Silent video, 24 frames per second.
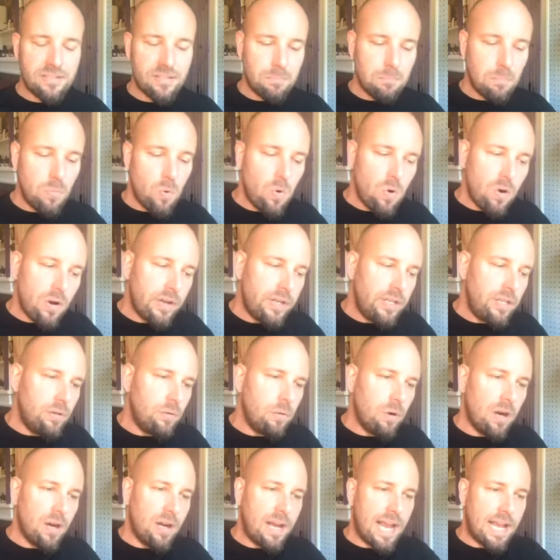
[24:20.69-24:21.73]
the more you
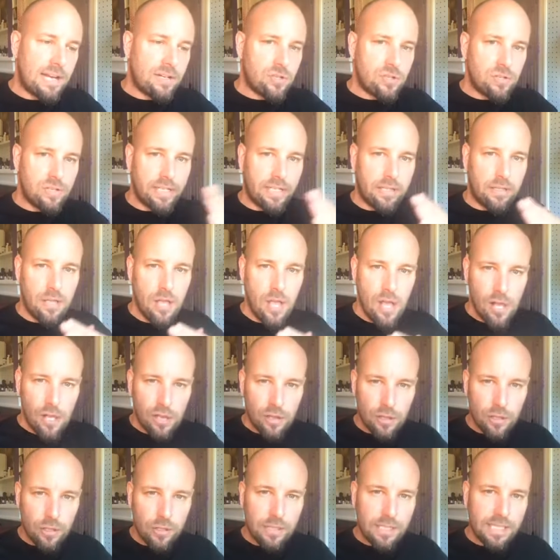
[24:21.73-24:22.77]
are actually
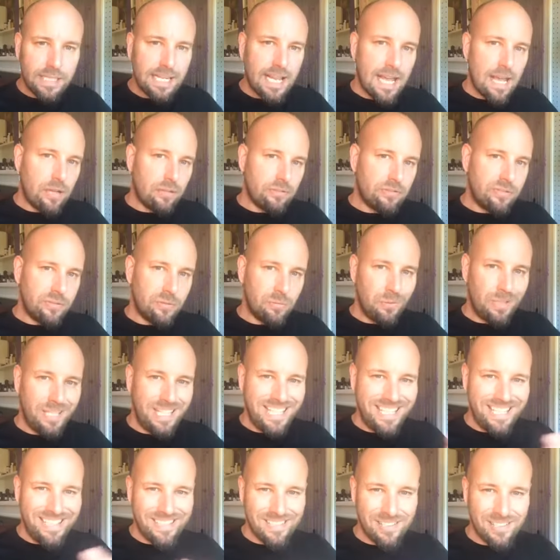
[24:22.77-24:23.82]
learning how to
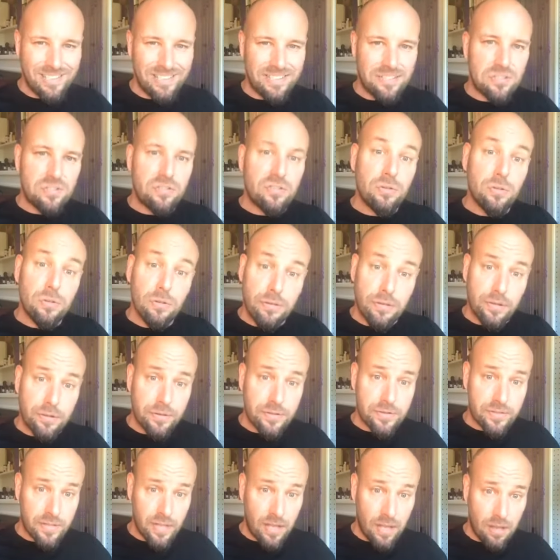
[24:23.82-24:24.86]
heal and soothe
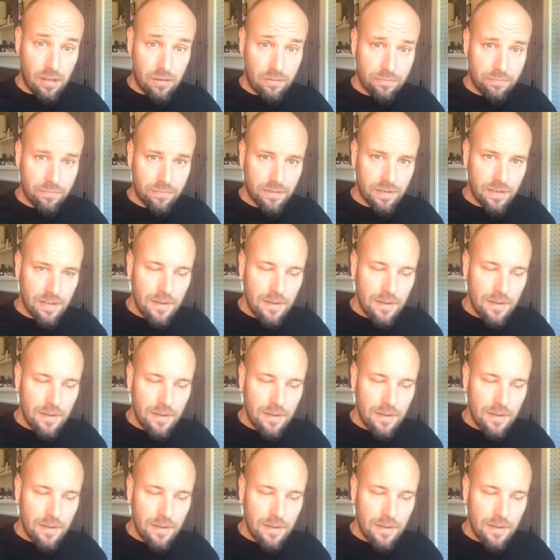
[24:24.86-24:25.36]
yourself,